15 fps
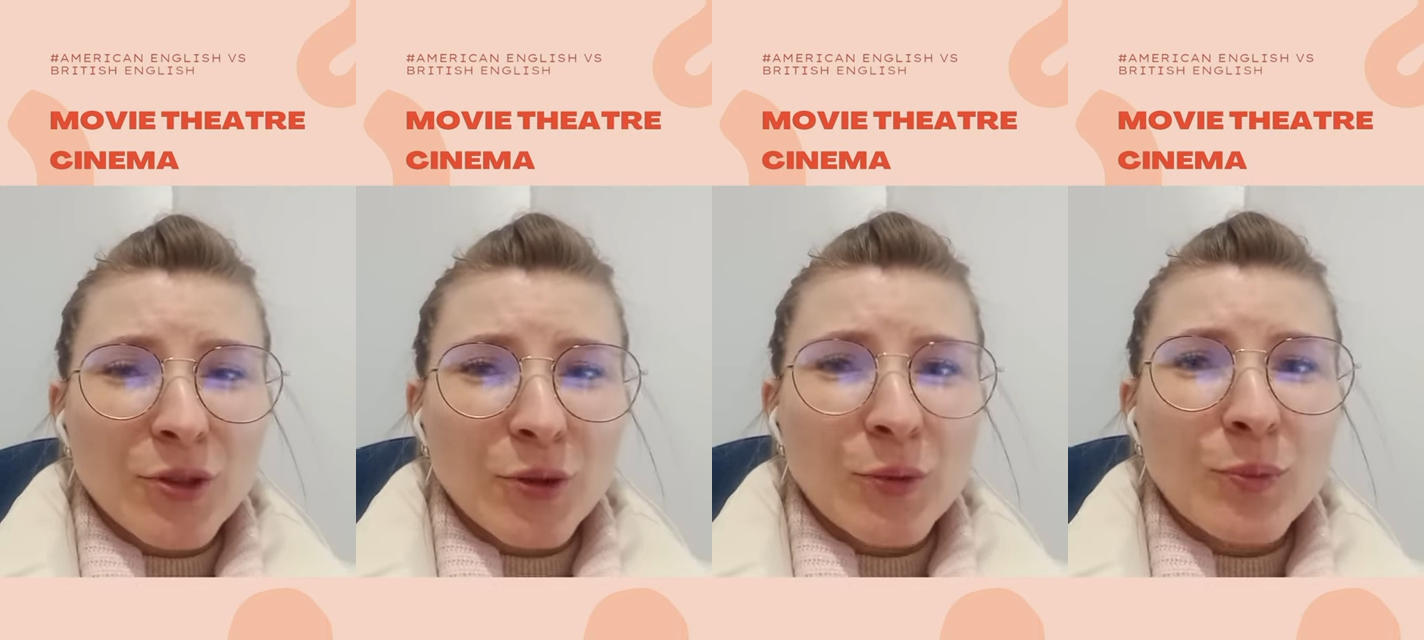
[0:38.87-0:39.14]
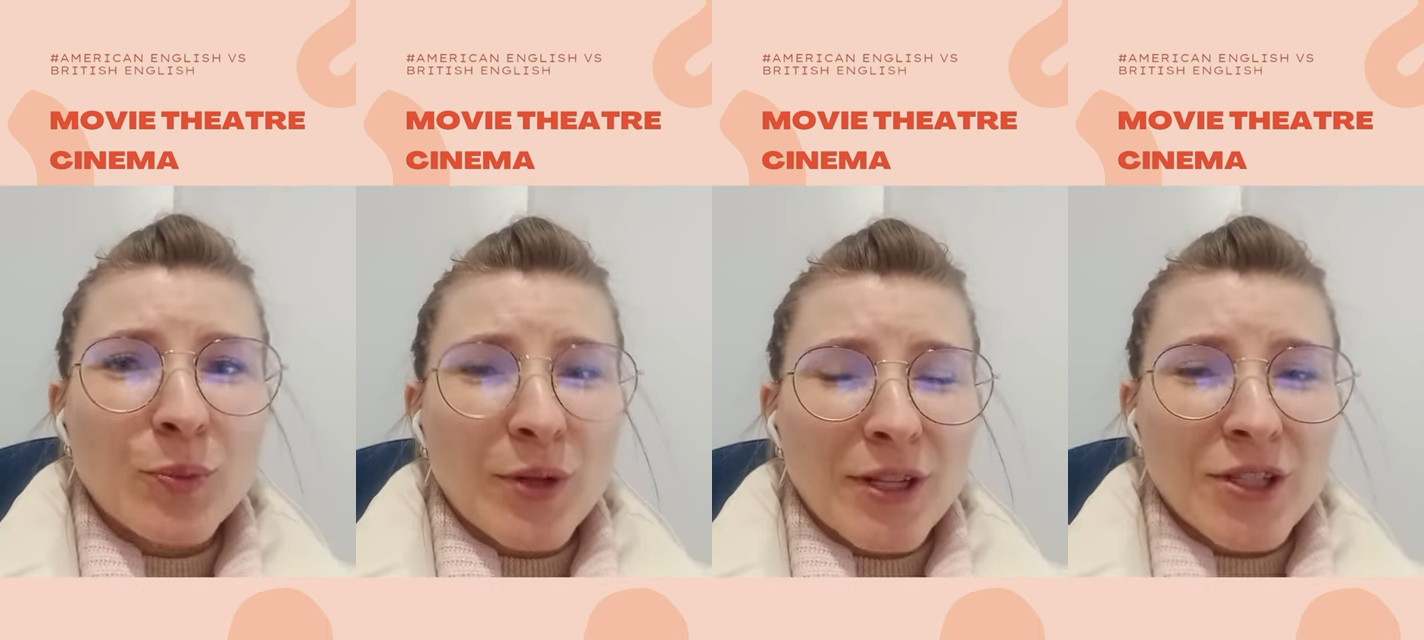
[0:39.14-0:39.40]
to
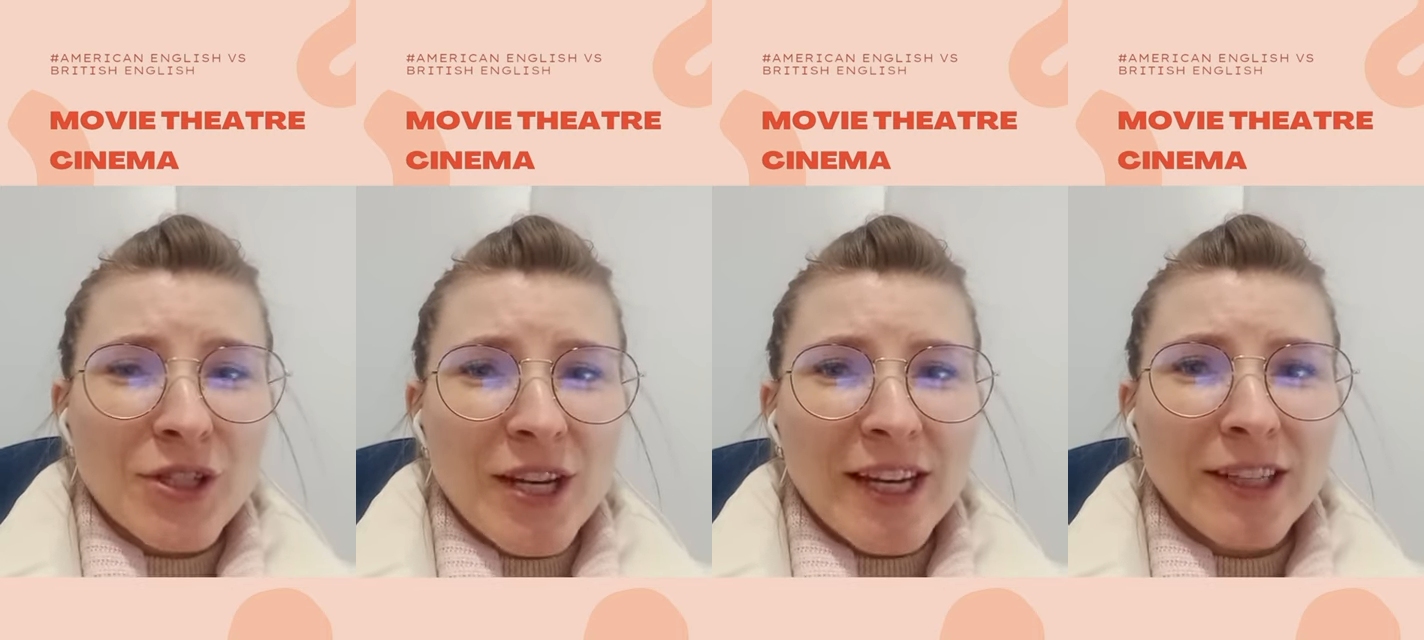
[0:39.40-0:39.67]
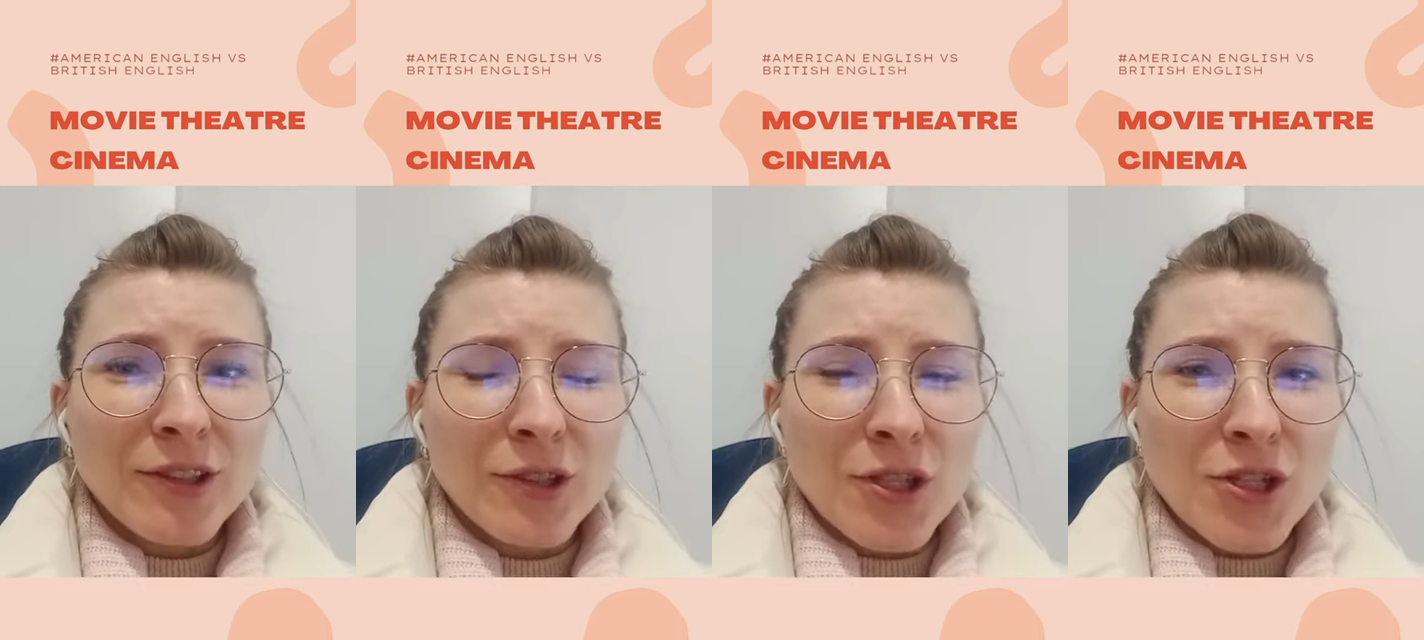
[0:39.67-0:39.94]
British
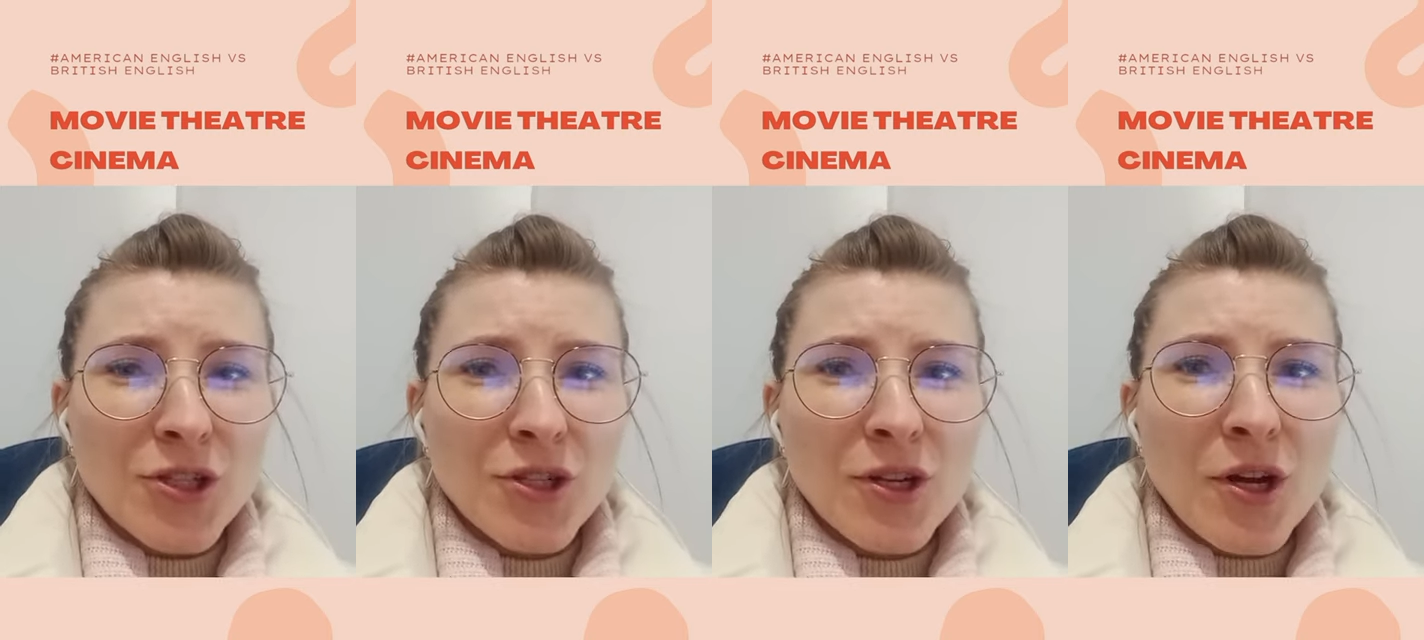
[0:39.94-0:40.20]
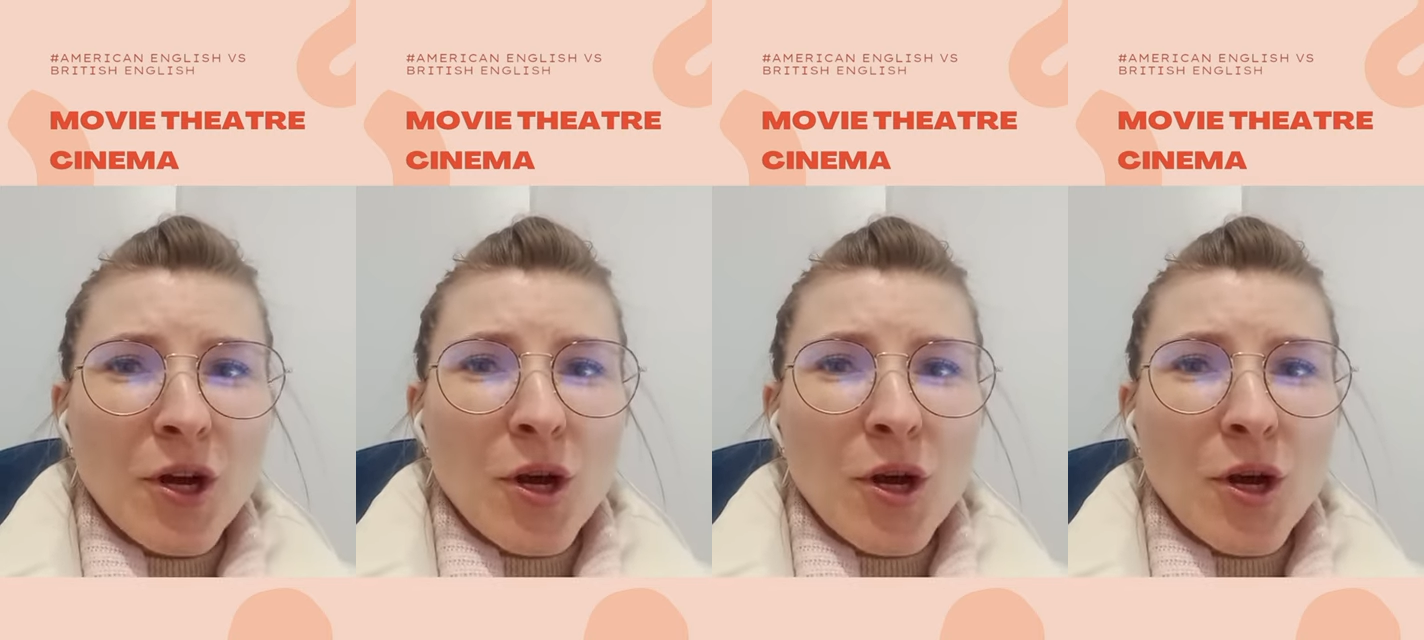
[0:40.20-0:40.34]
English,